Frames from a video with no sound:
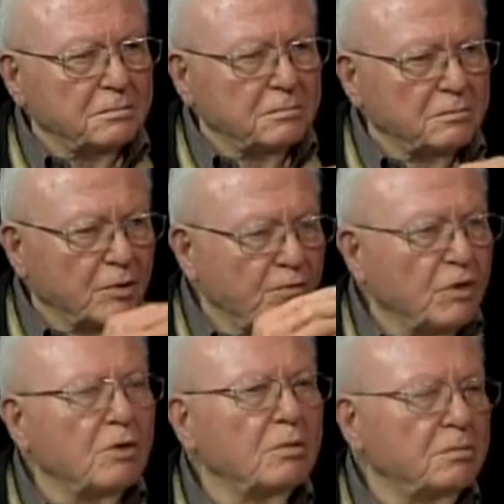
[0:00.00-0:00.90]

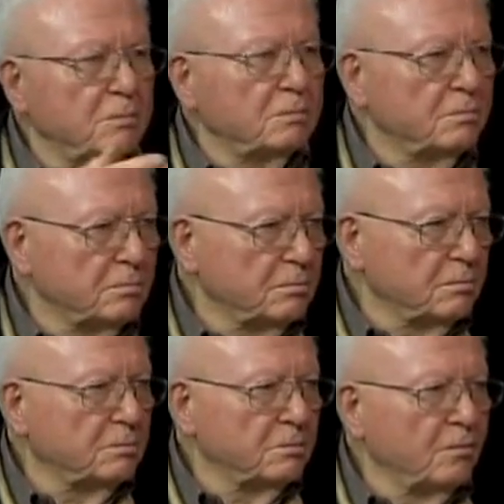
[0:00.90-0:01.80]
reviewed the
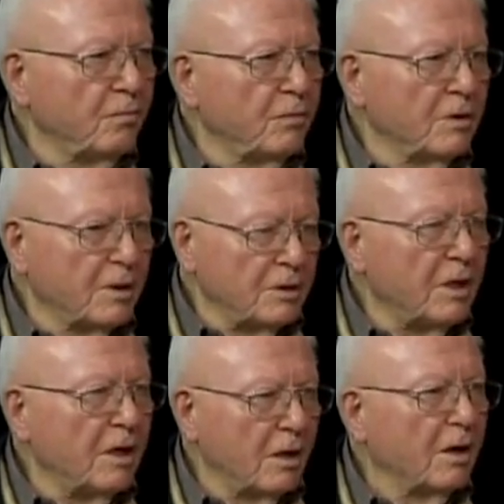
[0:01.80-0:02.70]
tape, the
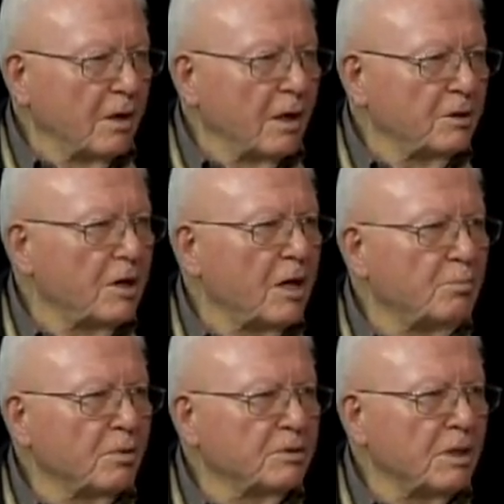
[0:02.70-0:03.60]
tape uh, a tape
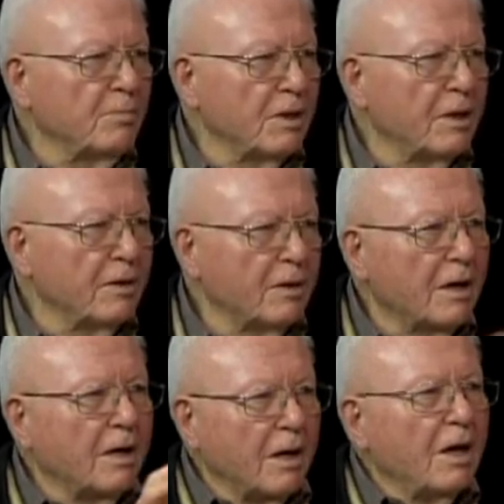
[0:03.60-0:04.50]
or something like that,
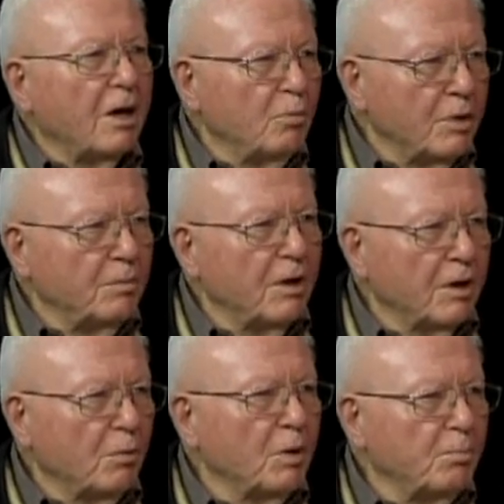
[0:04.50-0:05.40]
it would it
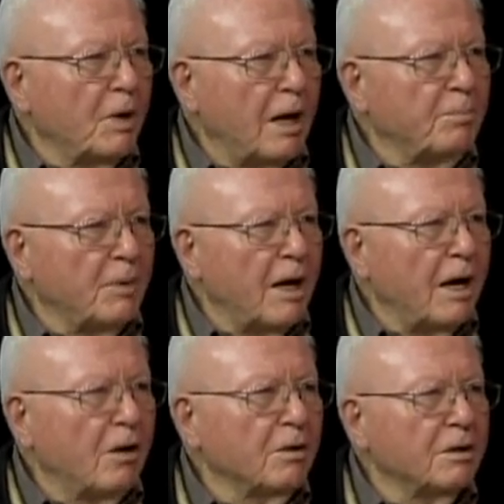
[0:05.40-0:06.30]
would pop
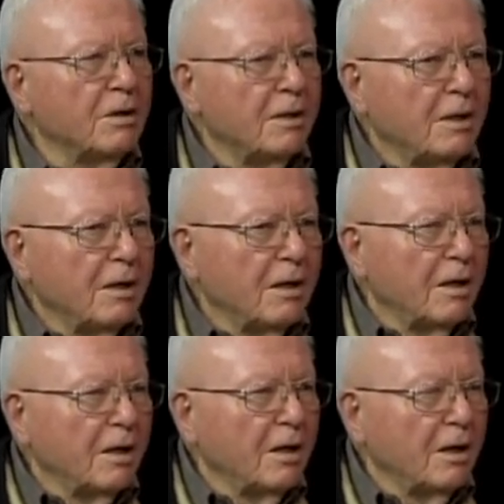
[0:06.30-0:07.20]
out.
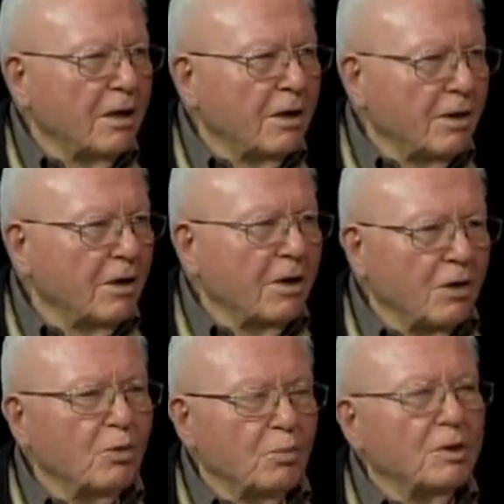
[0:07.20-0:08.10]
Really? Uh, yeah.
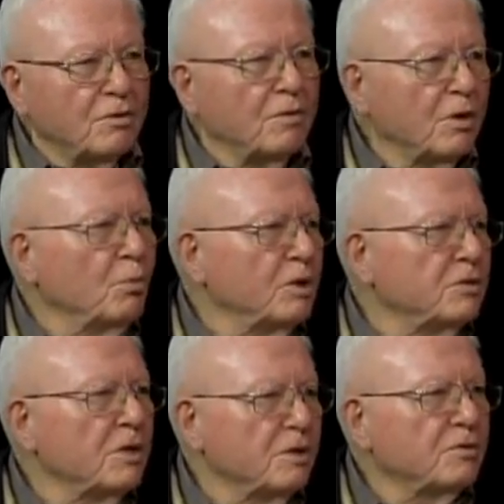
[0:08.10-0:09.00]
you would you would
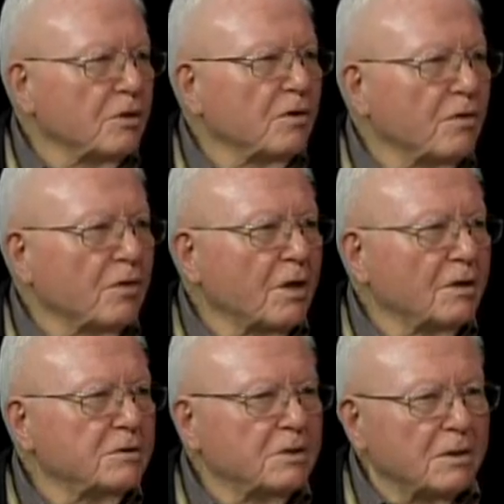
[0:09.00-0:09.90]
see certain
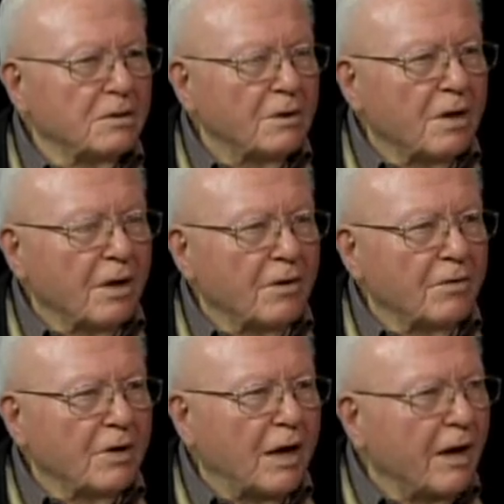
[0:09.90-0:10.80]
things yeah. that uh,
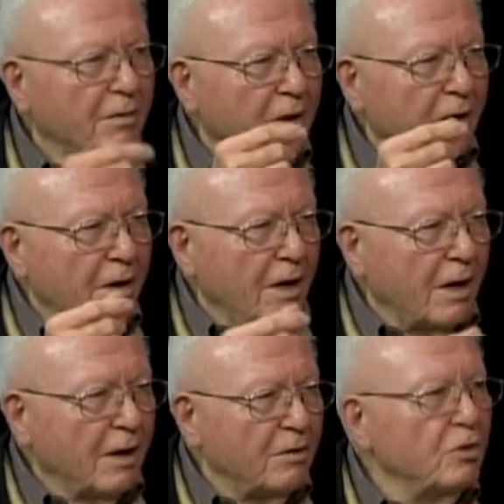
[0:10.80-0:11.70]
that I
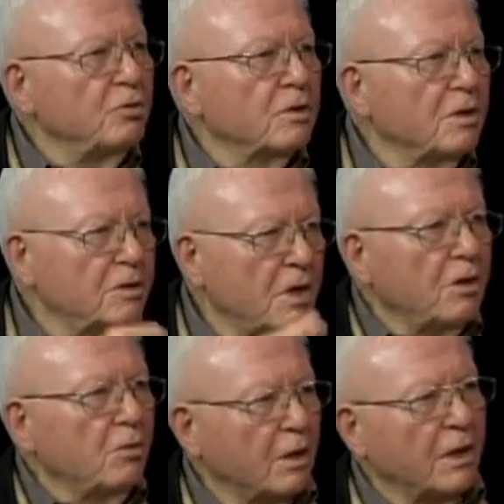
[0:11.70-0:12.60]
I use
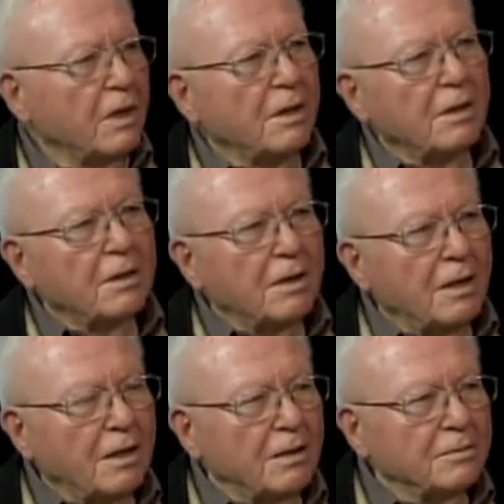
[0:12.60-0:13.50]
continually.
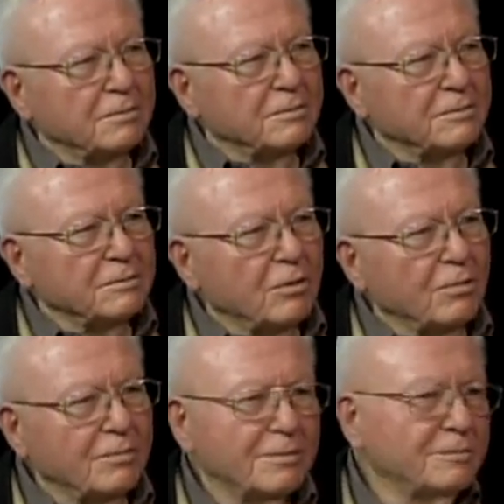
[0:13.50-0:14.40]

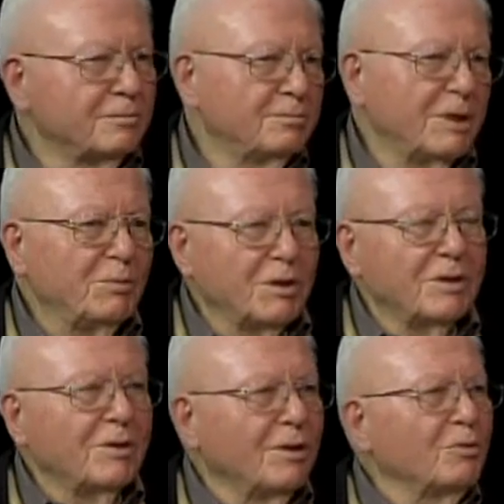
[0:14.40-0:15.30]
Um, maybe
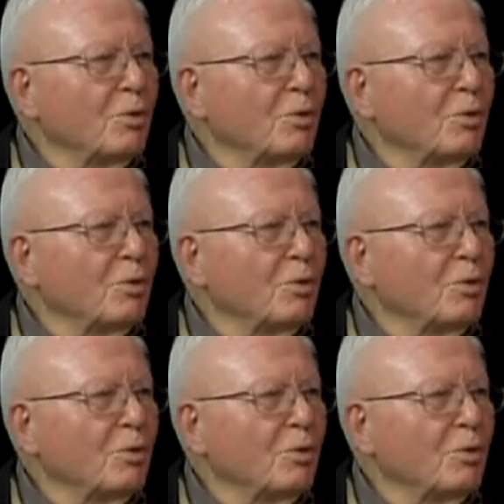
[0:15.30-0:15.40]
the,